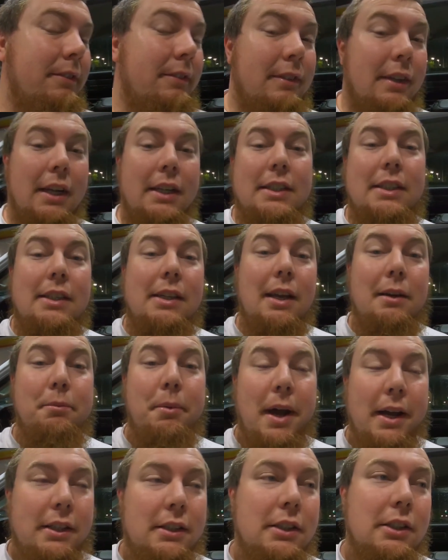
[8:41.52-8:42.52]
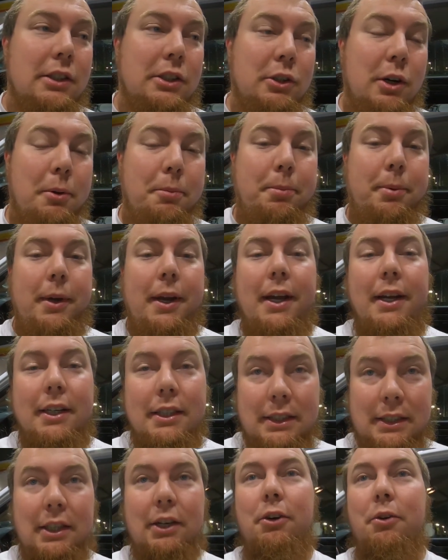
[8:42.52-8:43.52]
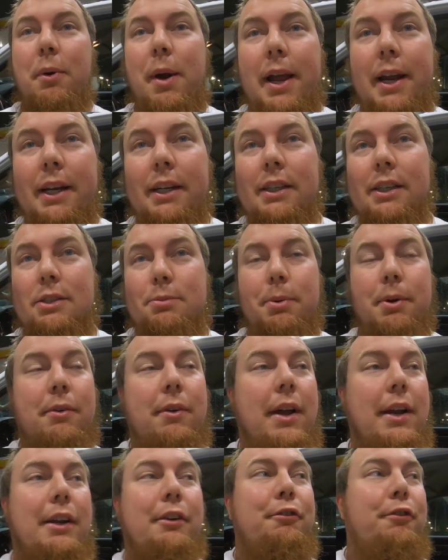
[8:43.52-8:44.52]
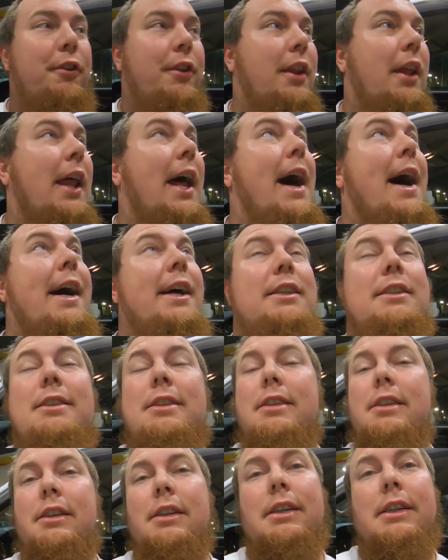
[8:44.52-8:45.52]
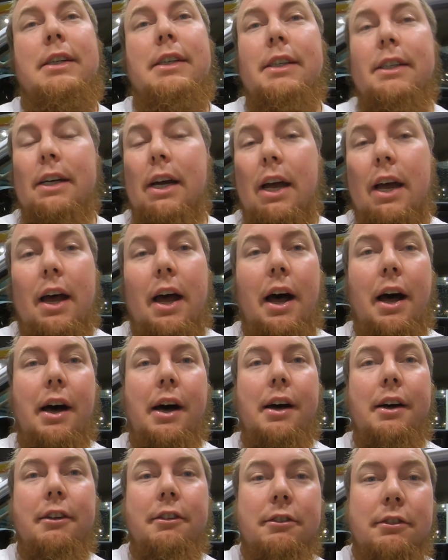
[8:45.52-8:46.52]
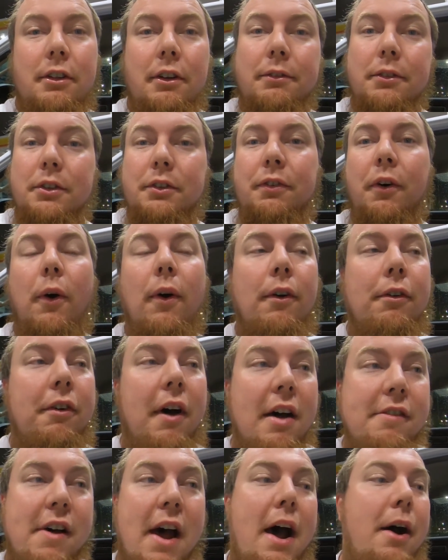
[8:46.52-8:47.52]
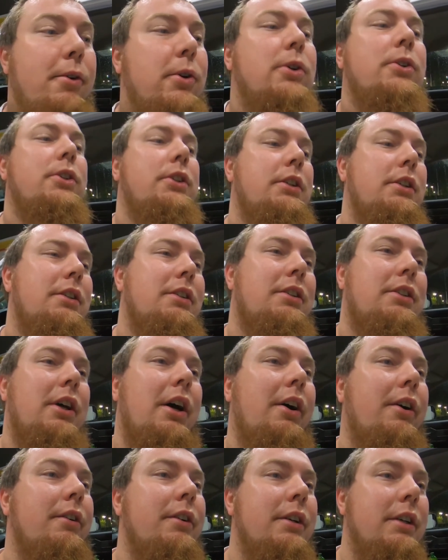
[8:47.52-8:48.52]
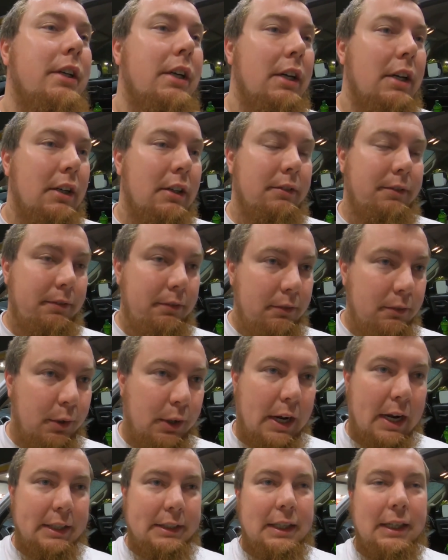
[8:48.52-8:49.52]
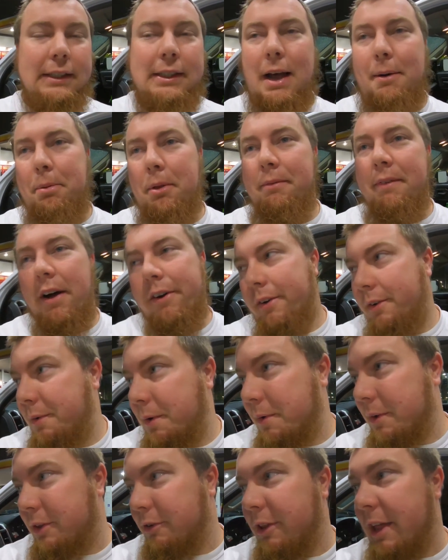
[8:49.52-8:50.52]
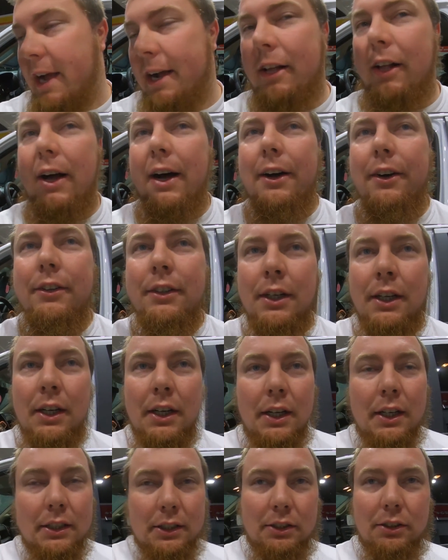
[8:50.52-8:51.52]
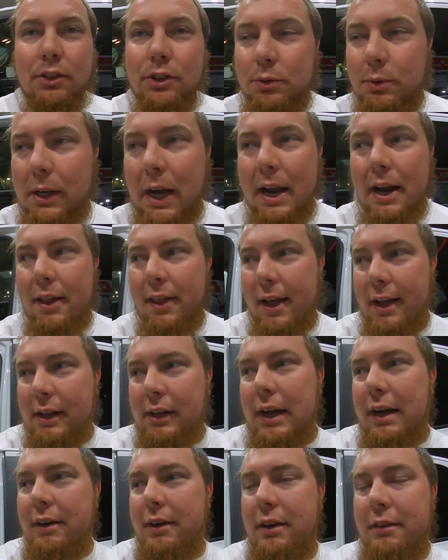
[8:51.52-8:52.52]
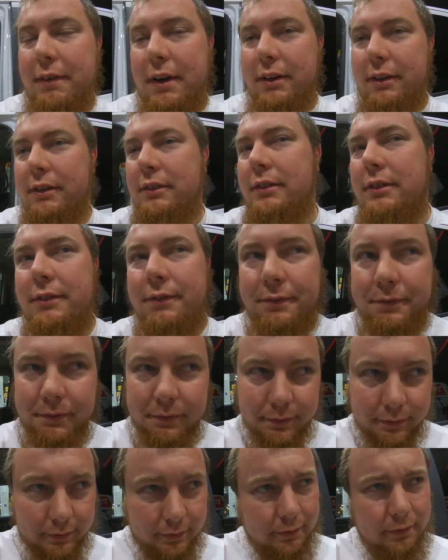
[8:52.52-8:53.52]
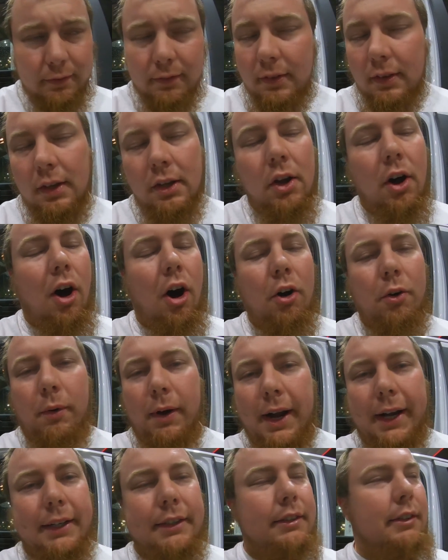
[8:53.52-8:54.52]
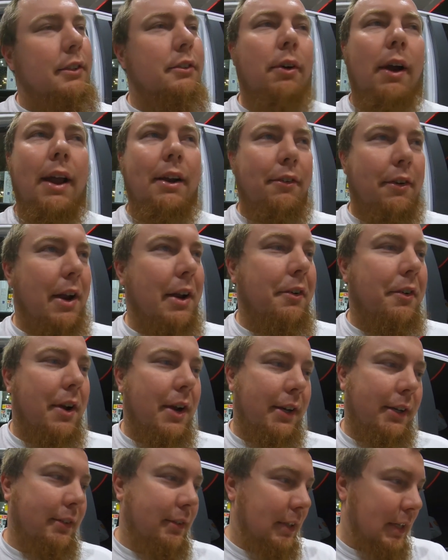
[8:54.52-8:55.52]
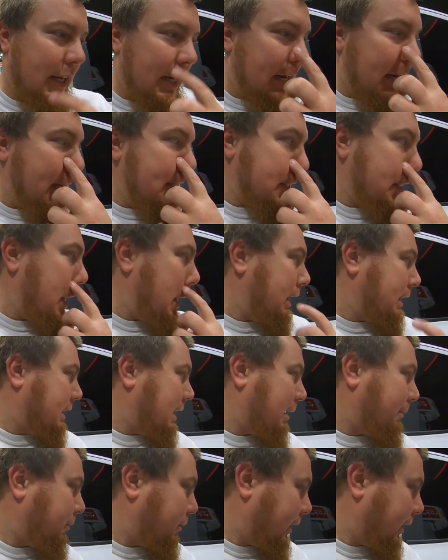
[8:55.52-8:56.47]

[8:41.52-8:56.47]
let's get back to the trip. It is still raining. It's been raining for the last almost 4 or 5 hours. So we got to the top of the mountain, we went through that cloud. As soon as we got out of that cloud in the mountain, all rain, rain, and it has not stopped